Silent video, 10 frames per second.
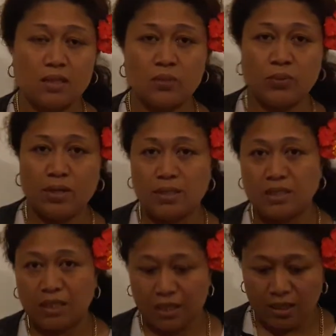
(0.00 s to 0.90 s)
As we can
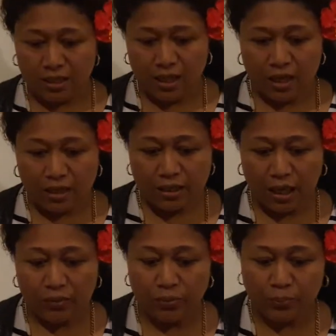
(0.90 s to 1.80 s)
see,
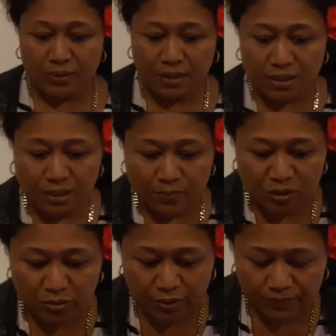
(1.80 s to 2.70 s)
they represent
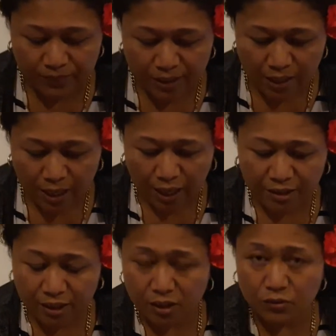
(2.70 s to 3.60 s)
symmetry.
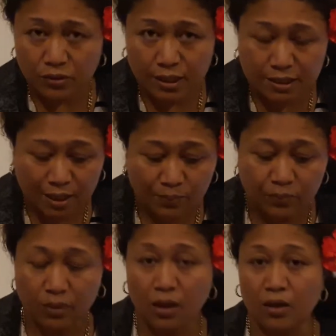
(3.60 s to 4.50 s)
Another good
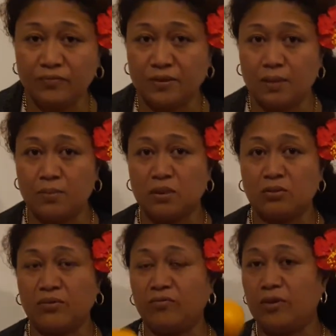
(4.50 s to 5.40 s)
example of
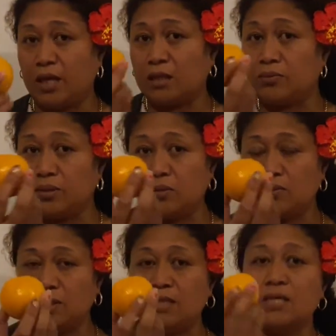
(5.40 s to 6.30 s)
symmetry for natural
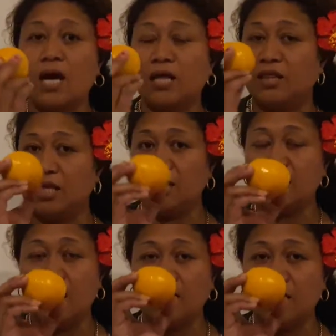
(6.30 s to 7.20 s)
resources are these.
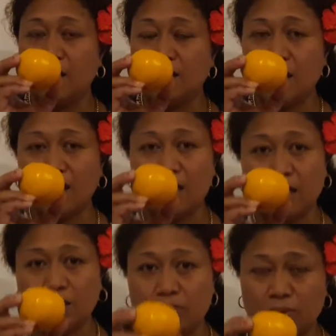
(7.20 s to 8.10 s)
These are the
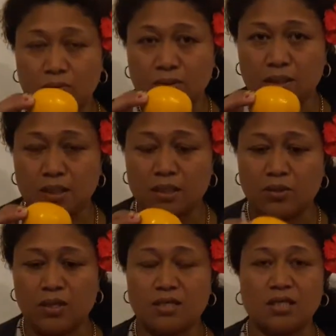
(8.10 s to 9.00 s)
natural resources. As
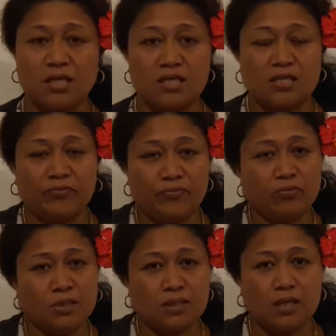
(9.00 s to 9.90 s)
you can see, these are
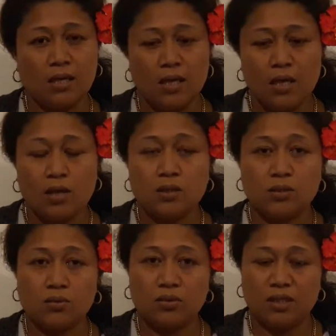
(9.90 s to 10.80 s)
fruits.
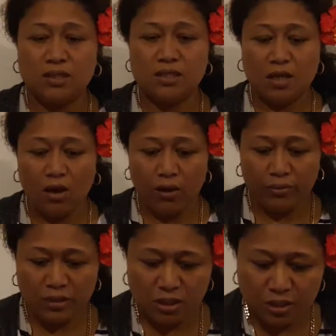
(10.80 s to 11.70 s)
So this is an
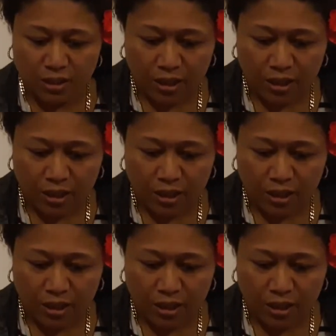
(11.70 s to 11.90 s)
orange.